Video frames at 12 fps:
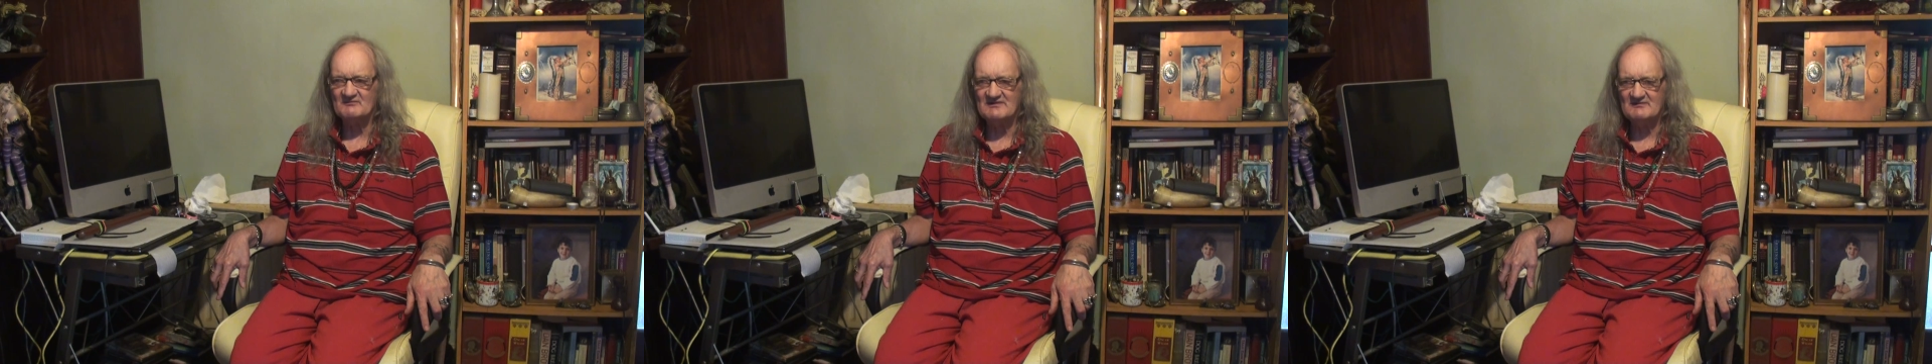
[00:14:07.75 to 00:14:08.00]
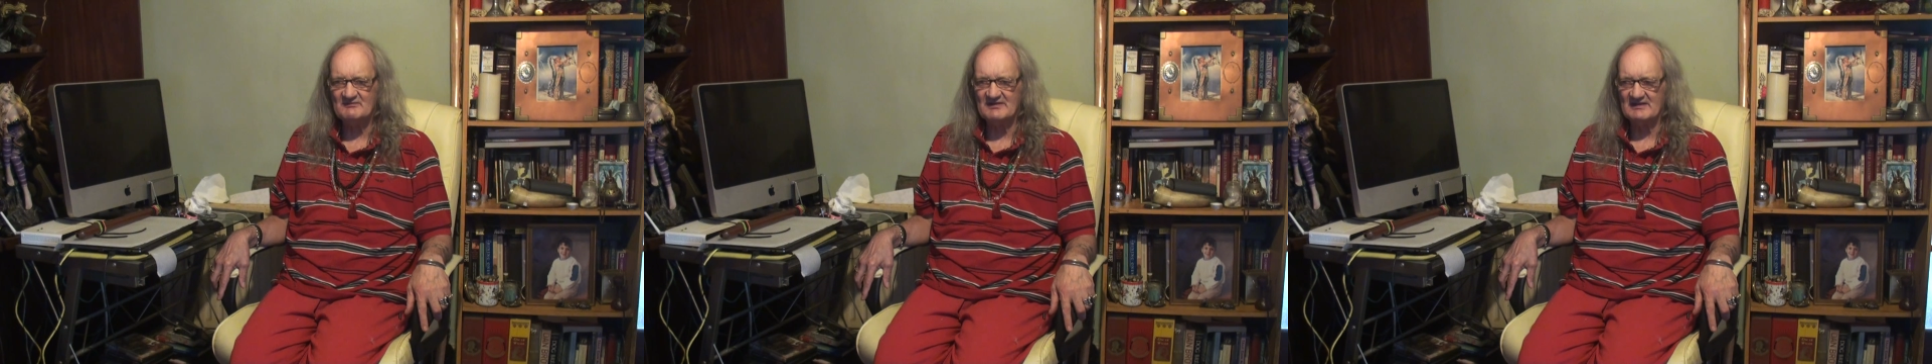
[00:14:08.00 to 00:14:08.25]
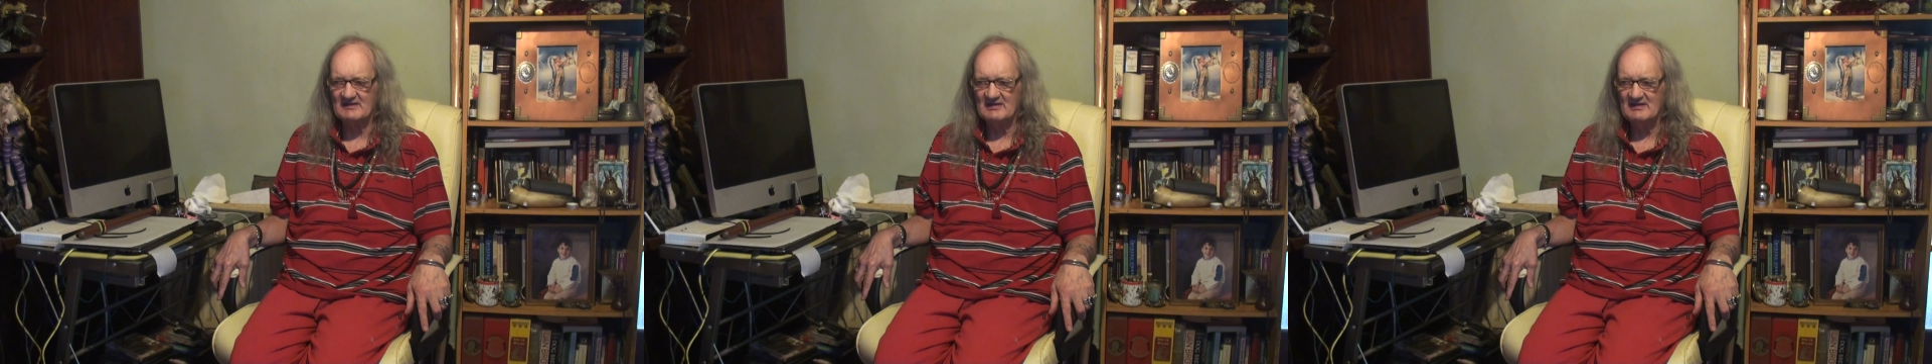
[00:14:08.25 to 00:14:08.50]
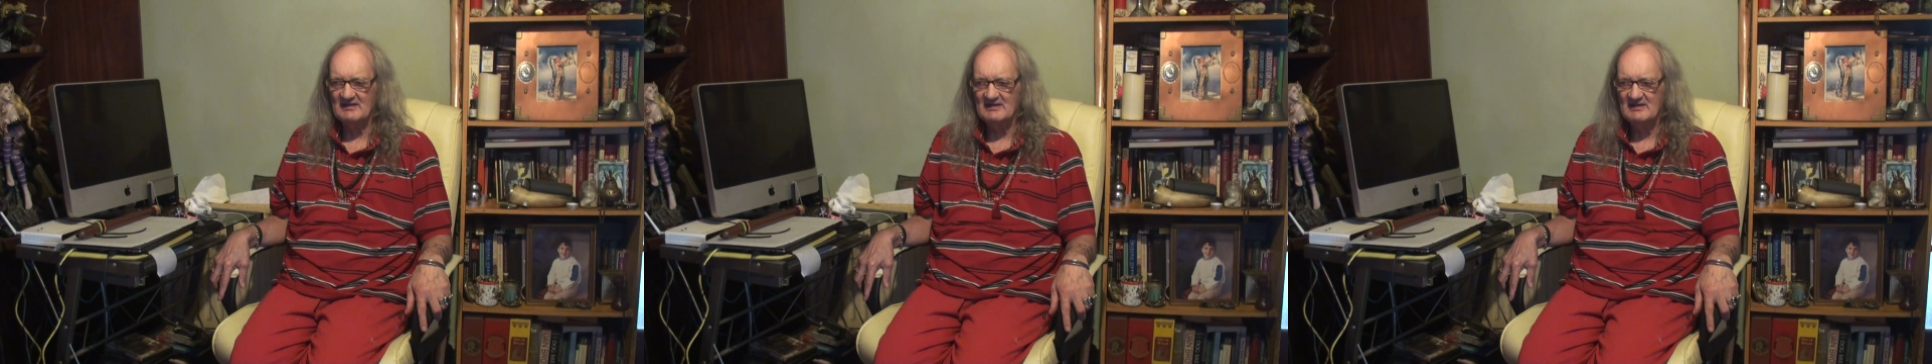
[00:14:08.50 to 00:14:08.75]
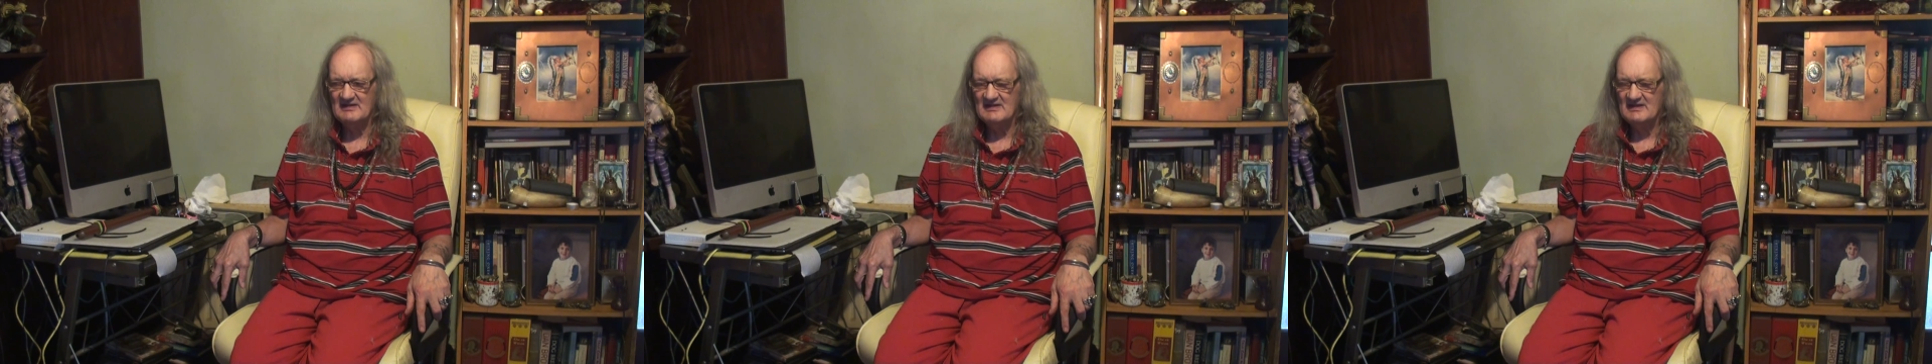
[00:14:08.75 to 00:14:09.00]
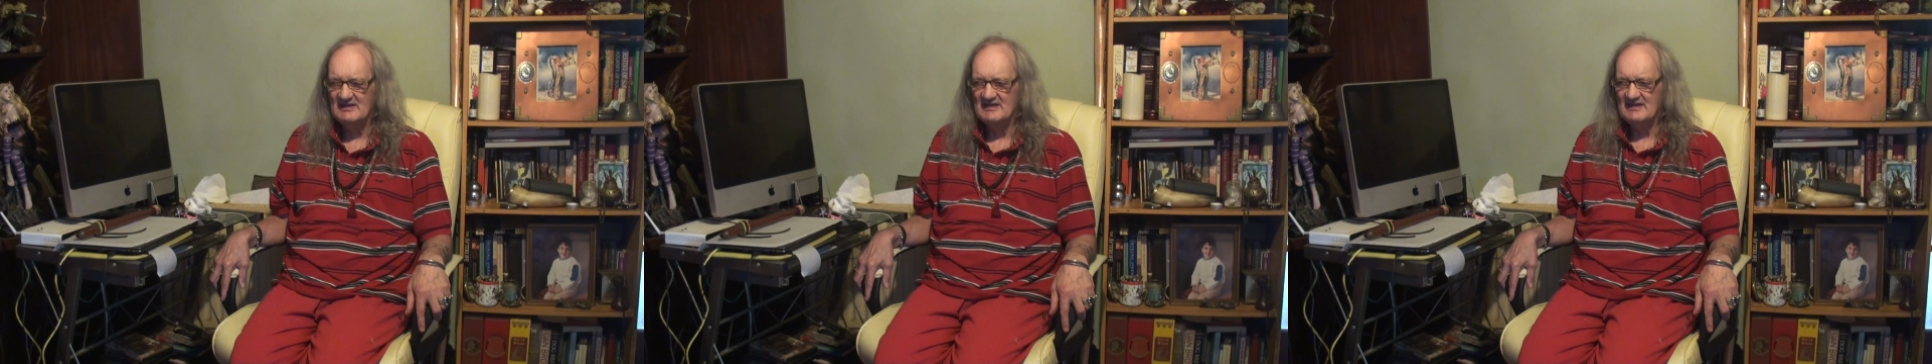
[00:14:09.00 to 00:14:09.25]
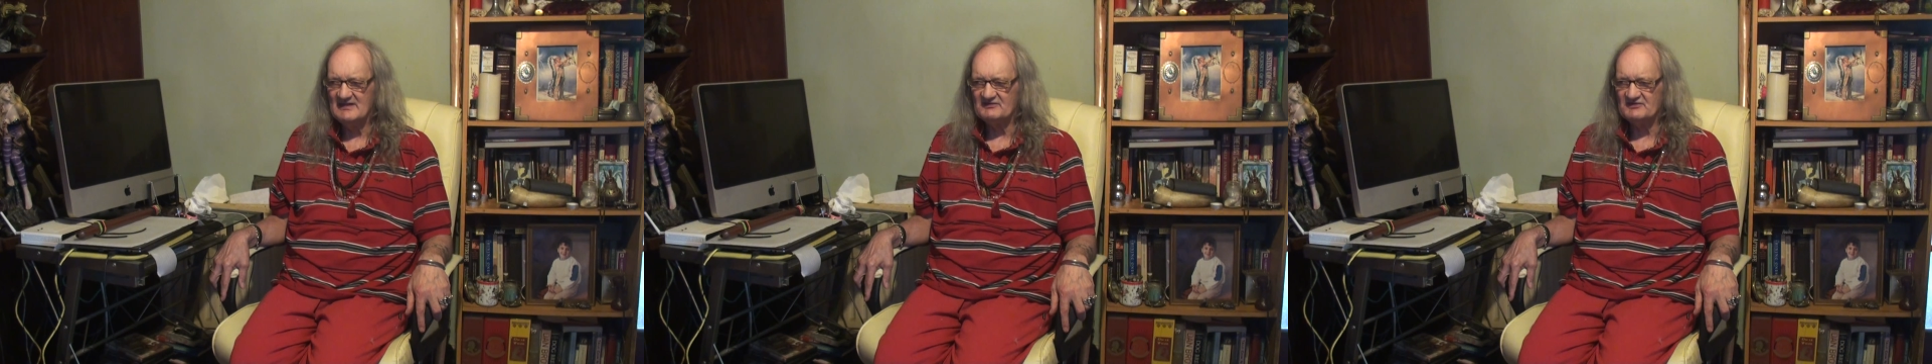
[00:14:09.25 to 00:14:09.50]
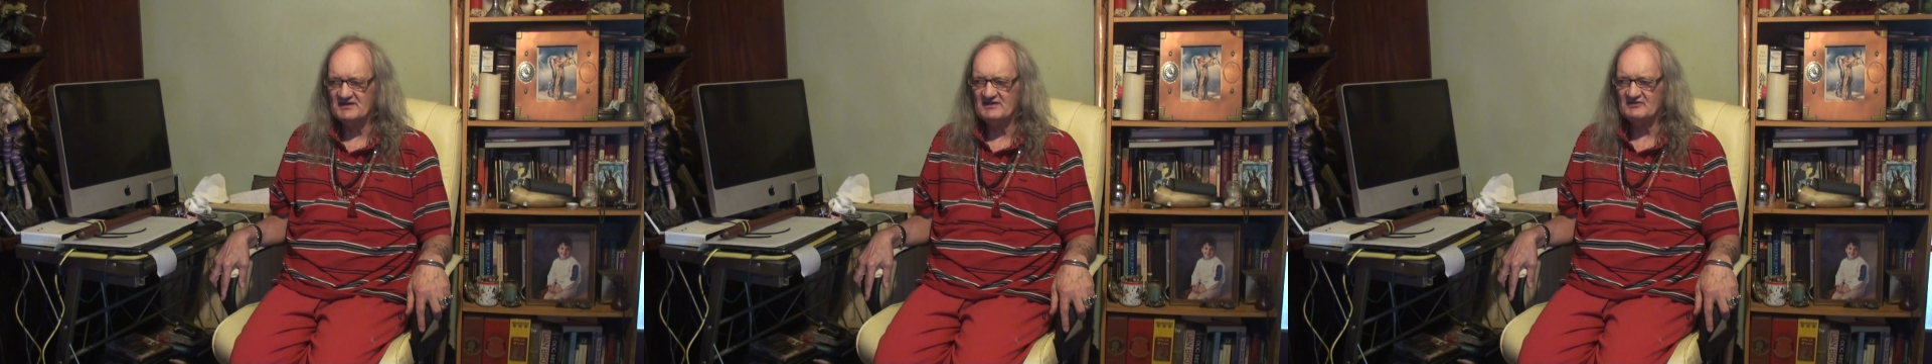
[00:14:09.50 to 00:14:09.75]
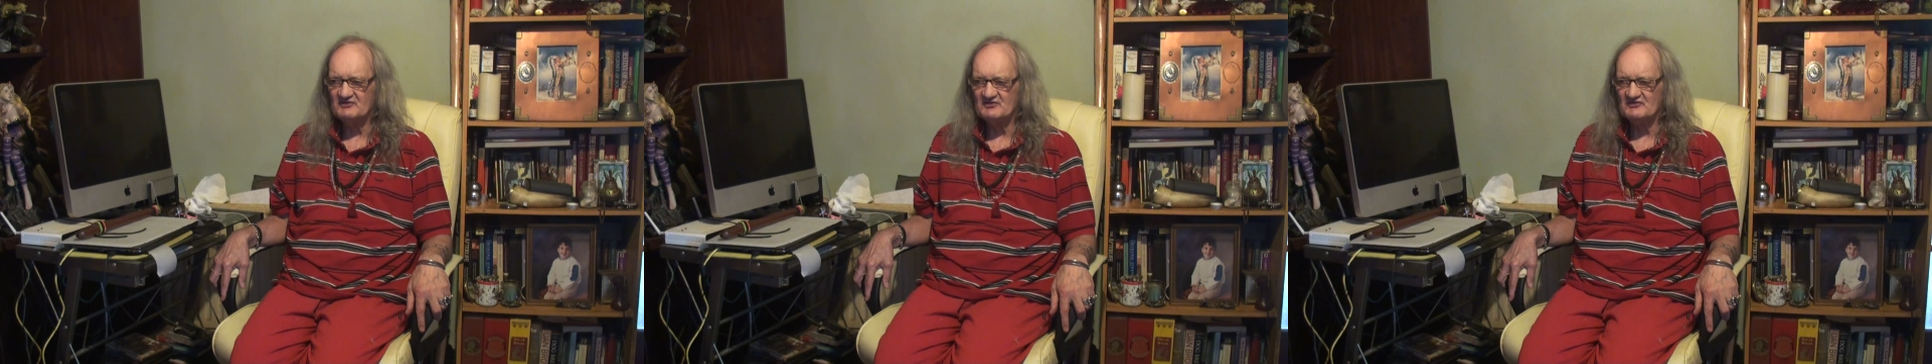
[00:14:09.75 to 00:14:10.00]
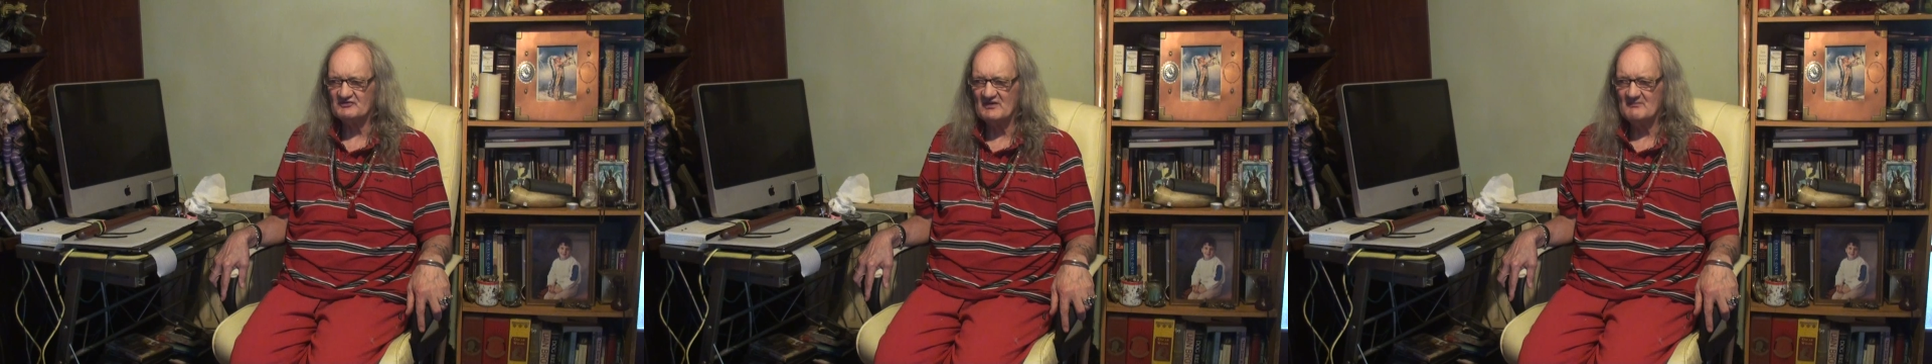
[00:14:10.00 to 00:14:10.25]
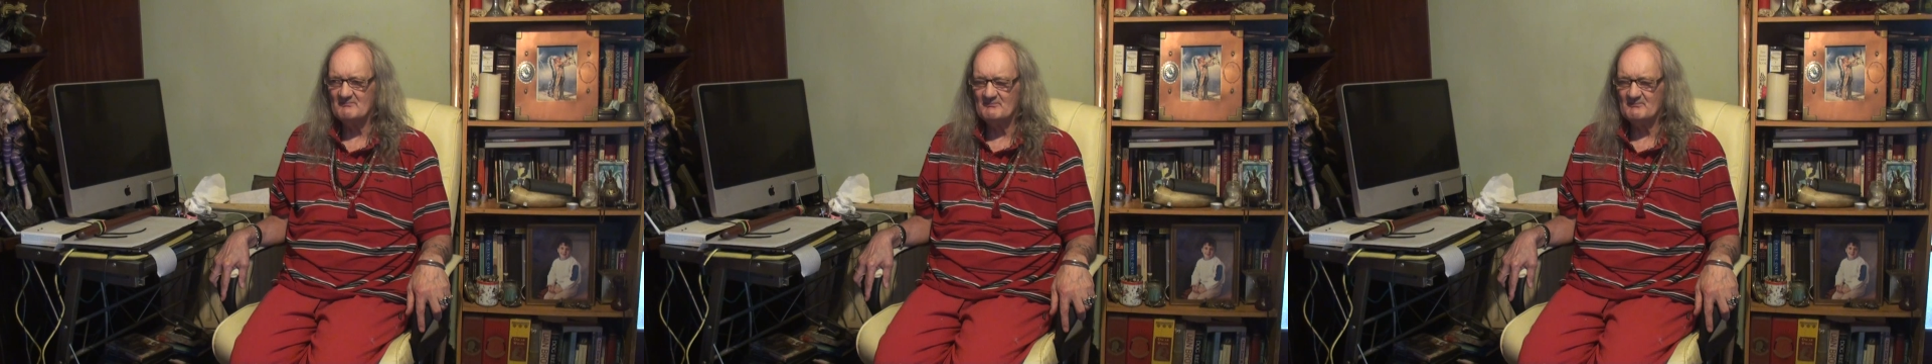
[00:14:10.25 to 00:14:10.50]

living. It teaches and